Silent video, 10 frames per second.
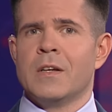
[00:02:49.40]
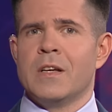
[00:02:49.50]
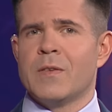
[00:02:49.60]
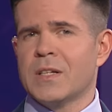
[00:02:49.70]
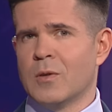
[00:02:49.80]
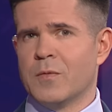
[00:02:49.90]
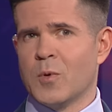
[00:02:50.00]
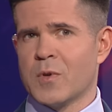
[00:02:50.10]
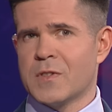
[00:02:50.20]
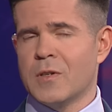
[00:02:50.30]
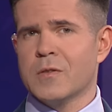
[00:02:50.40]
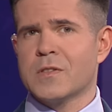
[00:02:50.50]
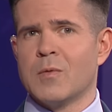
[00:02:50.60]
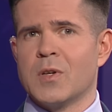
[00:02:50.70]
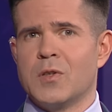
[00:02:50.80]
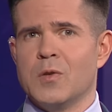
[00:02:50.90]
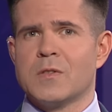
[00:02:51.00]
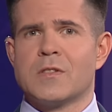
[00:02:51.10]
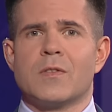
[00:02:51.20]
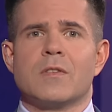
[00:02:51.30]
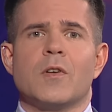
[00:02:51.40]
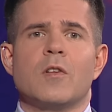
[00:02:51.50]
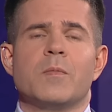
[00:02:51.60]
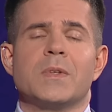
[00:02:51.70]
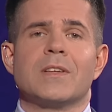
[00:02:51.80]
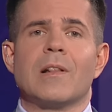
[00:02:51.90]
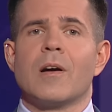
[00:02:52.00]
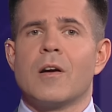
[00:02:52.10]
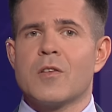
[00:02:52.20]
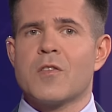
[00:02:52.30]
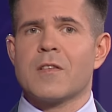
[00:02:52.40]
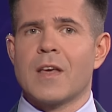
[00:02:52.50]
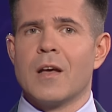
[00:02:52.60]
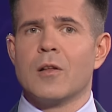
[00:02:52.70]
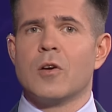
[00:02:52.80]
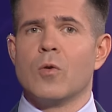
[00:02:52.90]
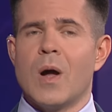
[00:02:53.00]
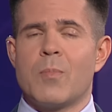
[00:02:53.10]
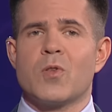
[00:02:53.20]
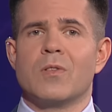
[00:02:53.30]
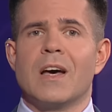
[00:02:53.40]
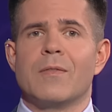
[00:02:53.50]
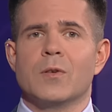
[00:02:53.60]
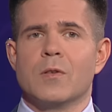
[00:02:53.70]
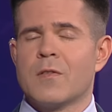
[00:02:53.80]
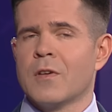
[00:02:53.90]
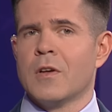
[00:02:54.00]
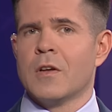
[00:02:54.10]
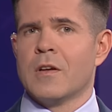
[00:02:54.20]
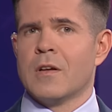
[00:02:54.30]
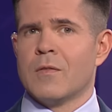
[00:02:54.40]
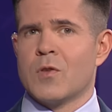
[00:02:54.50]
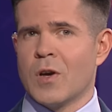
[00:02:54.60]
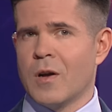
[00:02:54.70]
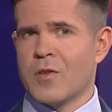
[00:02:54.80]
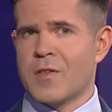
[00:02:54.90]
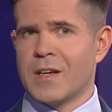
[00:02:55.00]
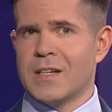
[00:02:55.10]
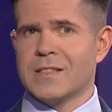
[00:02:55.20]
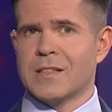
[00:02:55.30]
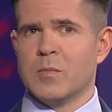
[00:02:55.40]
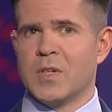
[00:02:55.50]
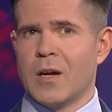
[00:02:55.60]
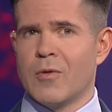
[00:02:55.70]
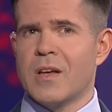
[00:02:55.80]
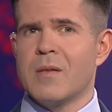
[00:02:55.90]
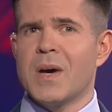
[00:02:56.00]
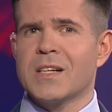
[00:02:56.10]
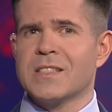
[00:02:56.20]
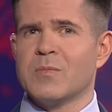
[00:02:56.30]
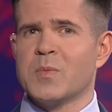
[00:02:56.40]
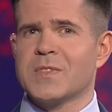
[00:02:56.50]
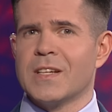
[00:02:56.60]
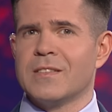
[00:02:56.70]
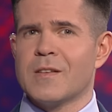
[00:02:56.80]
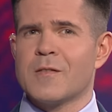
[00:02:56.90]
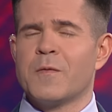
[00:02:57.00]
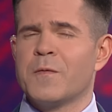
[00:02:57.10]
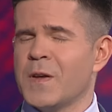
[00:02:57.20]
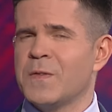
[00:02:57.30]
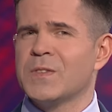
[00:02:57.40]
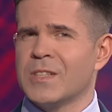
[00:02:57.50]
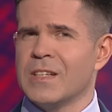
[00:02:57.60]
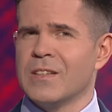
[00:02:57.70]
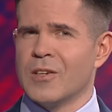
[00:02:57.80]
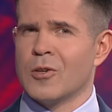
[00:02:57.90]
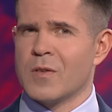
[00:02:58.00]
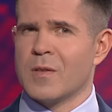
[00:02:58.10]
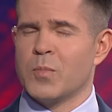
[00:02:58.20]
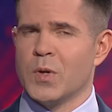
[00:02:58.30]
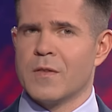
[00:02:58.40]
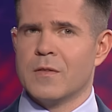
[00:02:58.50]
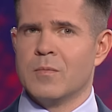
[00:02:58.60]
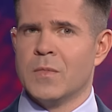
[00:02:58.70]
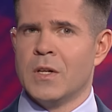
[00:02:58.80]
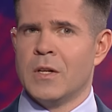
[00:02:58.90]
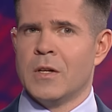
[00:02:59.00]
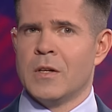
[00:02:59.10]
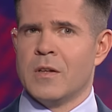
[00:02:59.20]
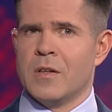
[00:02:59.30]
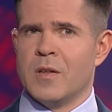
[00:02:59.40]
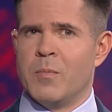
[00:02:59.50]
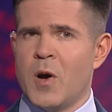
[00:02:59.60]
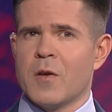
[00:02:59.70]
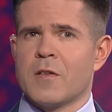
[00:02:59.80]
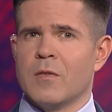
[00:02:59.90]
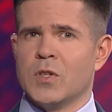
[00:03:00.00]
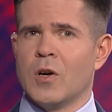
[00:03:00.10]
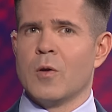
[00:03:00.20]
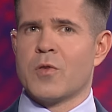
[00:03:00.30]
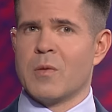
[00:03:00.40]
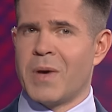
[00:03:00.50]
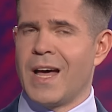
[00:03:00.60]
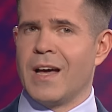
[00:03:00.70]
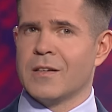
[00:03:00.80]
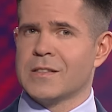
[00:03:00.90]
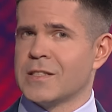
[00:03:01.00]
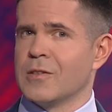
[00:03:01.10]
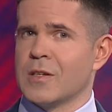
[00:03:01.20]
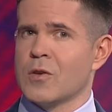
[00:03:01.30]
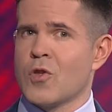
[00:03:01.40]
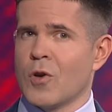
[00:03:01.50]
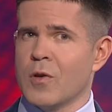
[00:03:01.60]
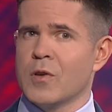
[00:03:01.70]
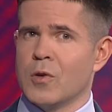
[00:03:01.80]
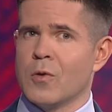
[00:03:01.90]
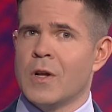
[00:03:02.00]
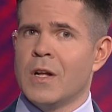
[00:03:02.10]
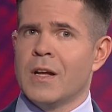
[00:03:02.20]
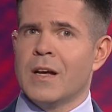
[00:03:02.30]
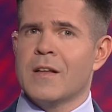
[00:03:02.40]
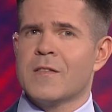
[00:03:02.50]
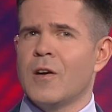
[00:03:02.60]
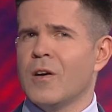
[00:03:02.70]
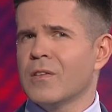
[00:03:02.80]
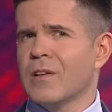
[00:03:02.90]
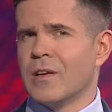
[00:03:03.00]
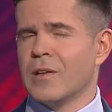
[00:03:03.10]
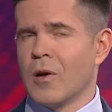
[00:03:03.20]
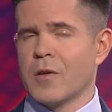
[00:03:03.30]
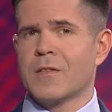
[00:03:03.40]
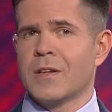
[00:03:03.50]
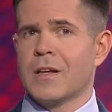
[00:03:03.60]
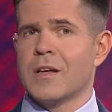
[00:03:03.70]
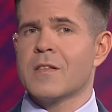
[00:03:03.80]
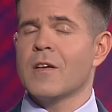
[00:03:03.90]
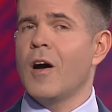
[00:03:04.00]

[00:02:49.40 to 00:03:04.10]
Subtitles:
Ivanov was also accused of involvement in large-scale corruption efforts. The charges against him carry a maximum sentence of 15 years in prison. The boss of the whole shebang, Sergei Shoigu, has only lost his